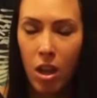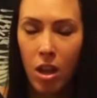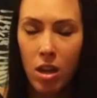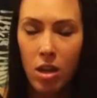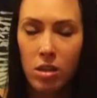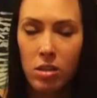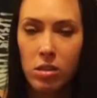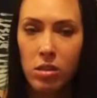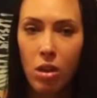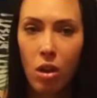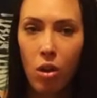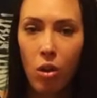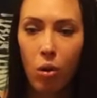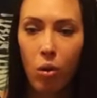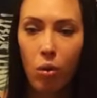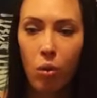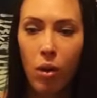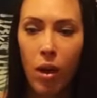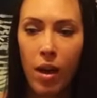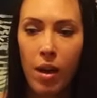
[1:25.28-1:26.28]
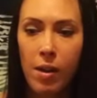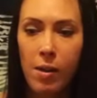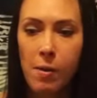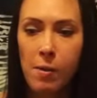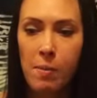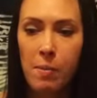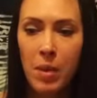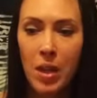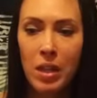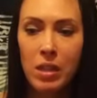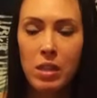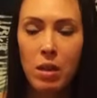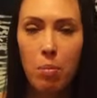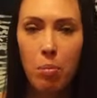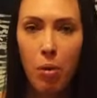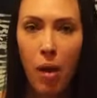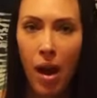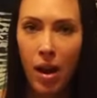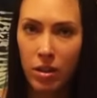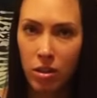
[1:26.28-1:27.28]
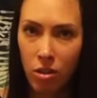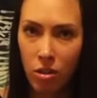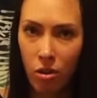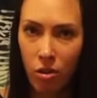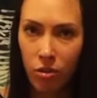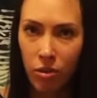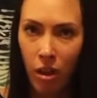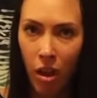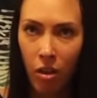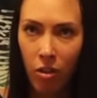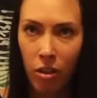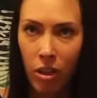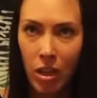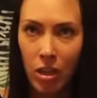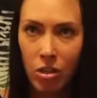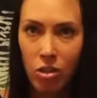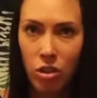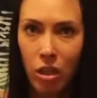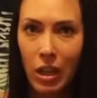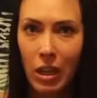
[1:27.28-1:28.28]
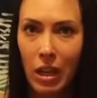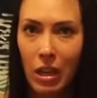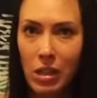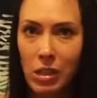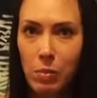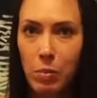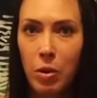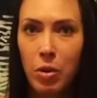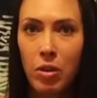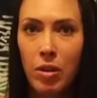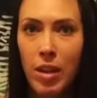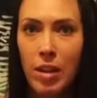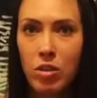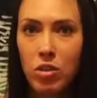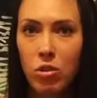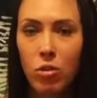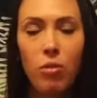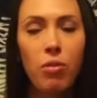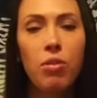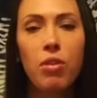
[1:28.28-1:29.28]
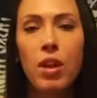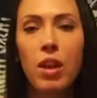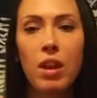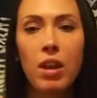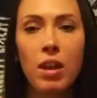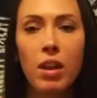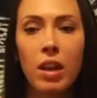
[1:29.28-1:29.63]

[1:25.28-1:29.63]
So it's a practical knowledge, like experiential thing.